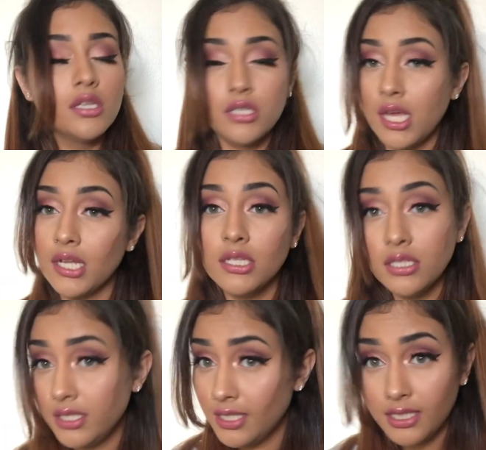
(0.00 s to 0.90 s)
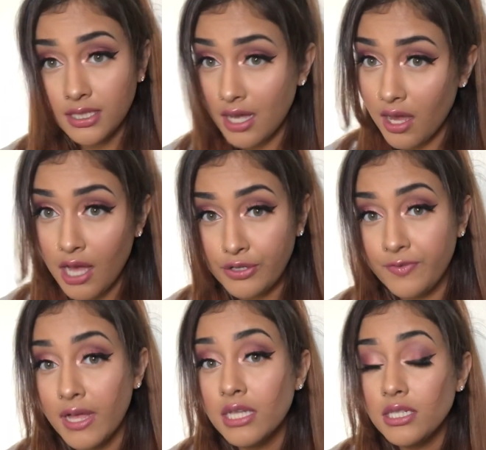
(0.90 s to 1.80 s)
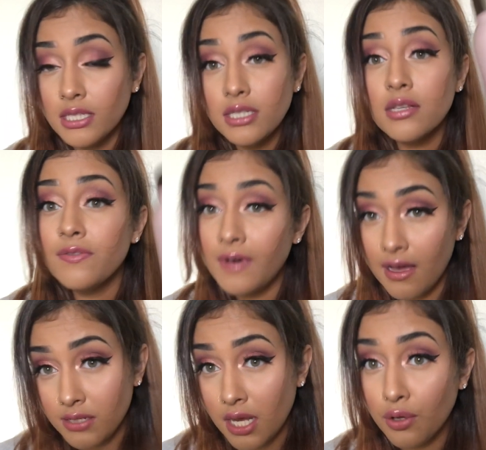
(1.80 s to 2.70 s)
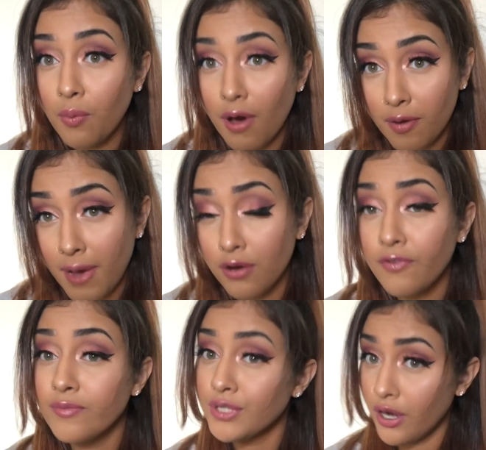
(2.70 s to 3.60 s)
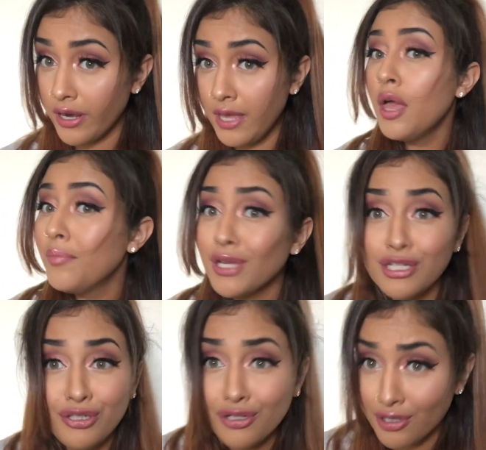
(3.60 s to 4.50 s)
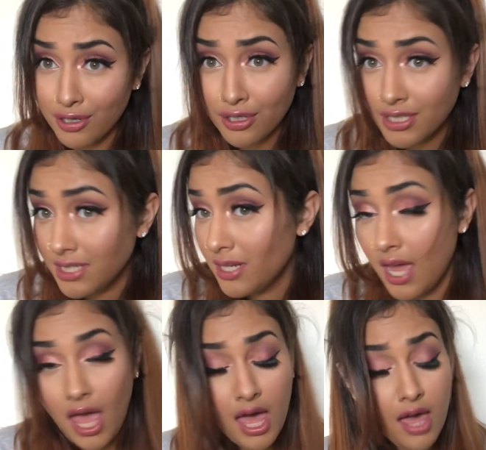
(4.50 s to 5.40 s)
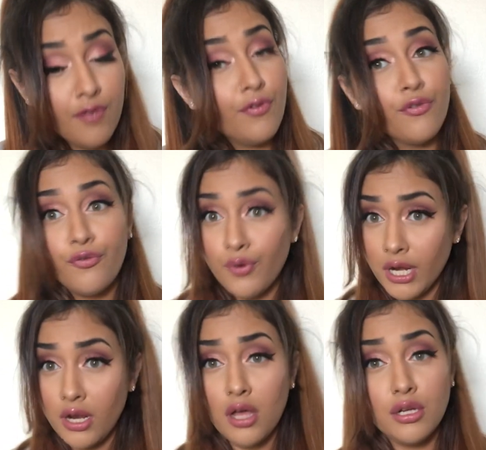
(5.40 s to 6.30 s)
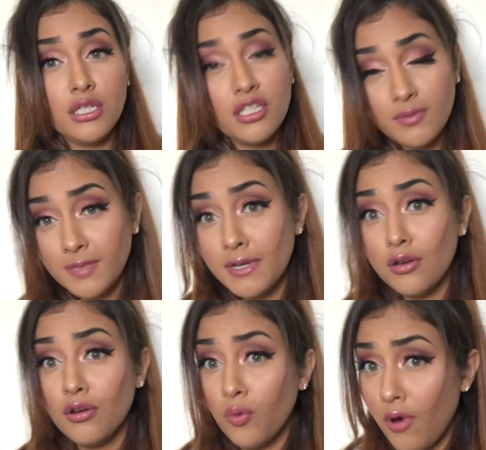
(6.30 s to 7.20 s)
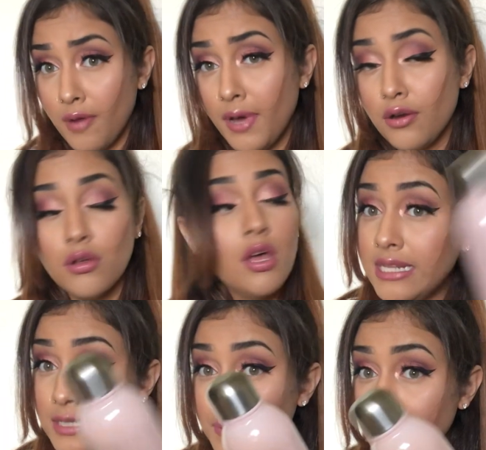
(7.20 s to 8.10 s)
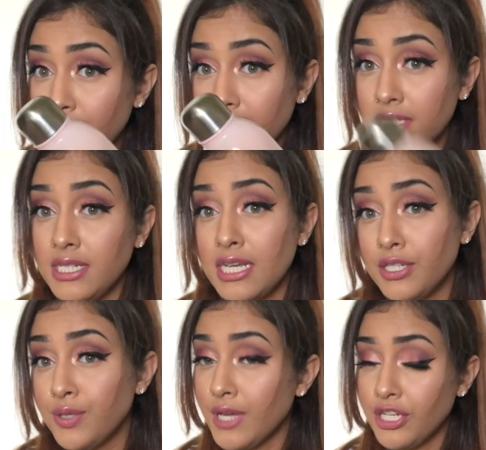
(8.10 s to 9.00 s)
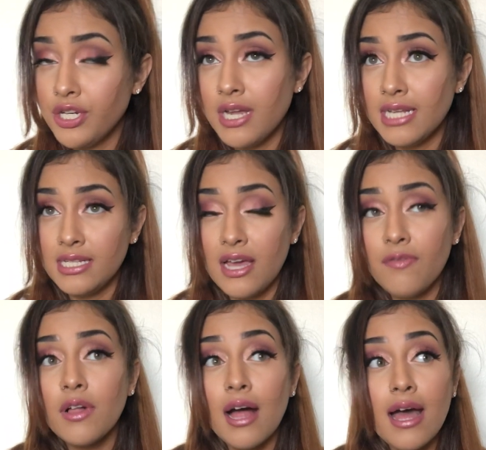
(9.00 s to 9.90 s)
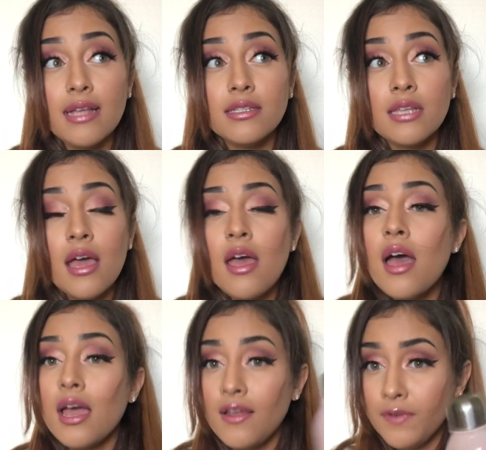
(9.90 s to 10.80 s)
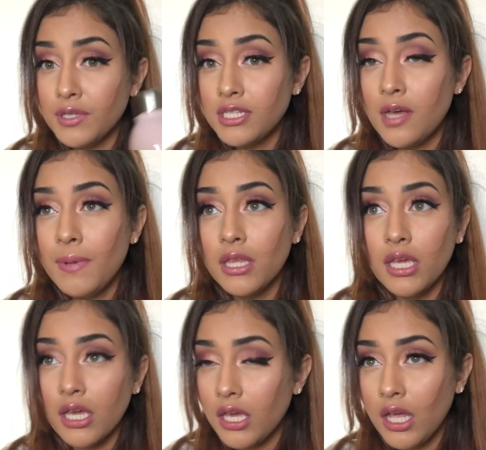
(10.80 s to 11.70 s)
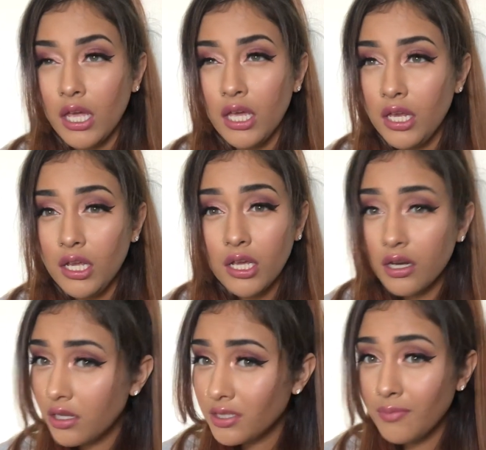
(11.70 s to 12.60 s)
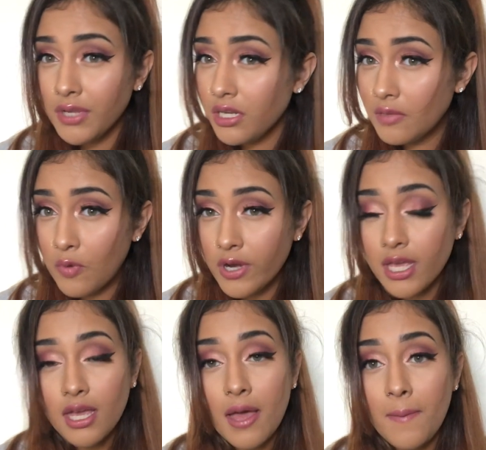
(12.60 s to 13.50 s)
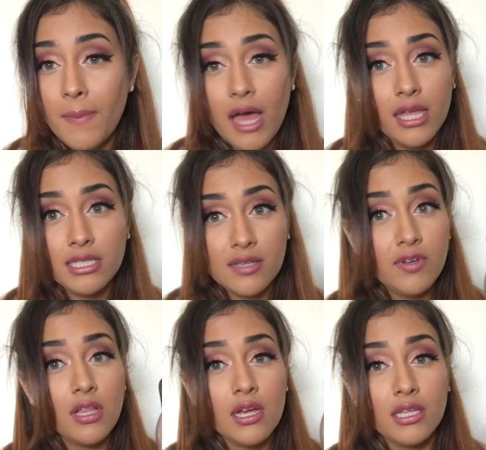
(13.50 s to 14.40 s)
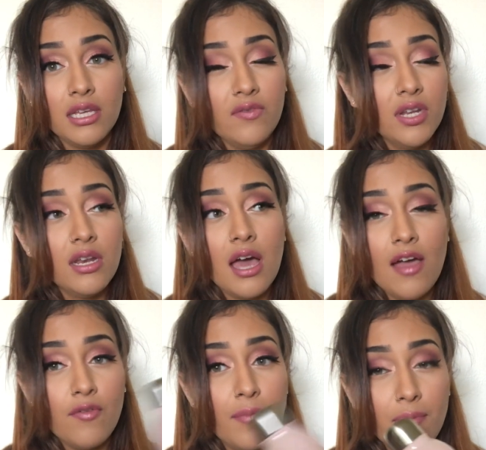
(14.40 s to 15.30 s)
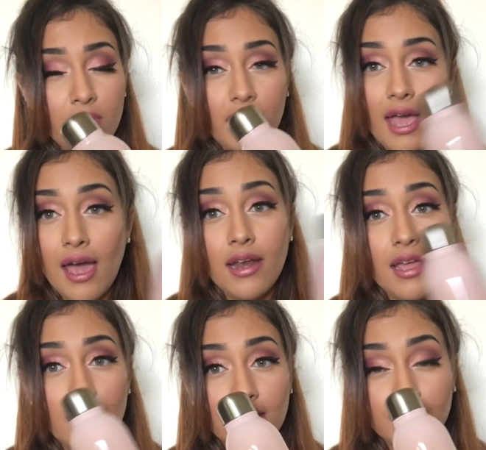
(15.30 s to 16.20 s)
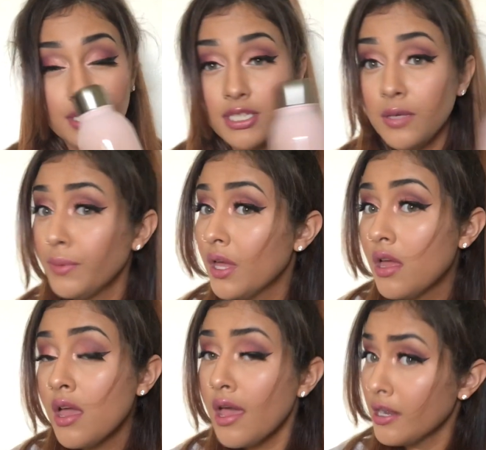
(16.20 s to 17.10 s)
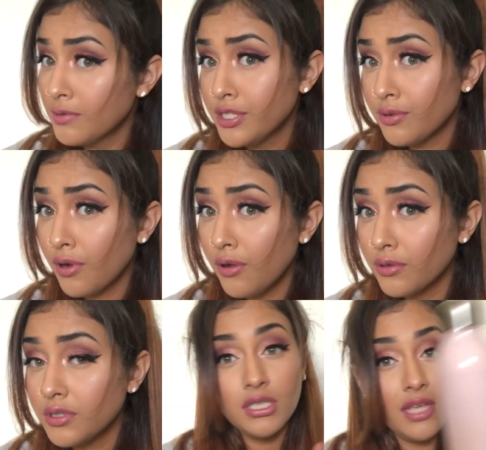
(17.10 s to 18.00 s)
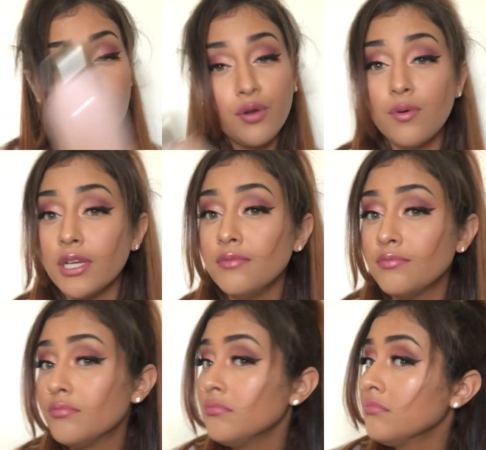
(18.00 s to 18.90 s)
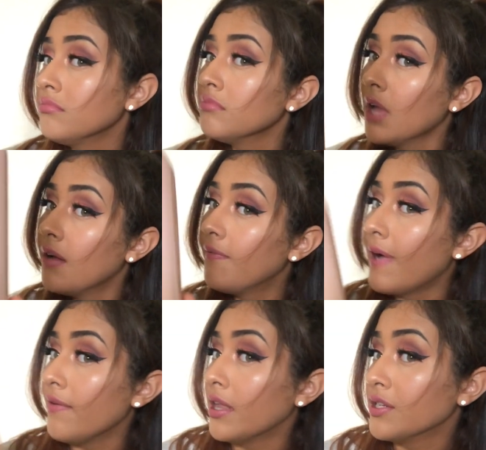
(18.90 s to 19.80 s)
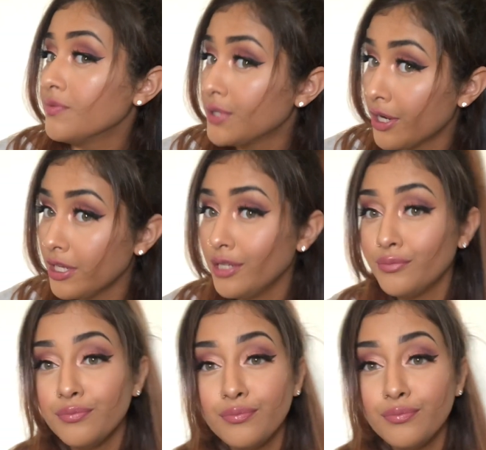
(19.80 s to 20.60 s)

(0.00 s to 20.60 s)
It's like, this is not a Hydro Flask. This is a $5 water bottle from Target, because your girl does not have $40 to be spending on a water bottle. I did put this one to the test. So yesterday I did have class and I filled this up at like 8 something in the morning, and by like 7 o'clock in the evening I remembered that I had it and I took a sip and it was still cold. Save your coin. $5 from Target.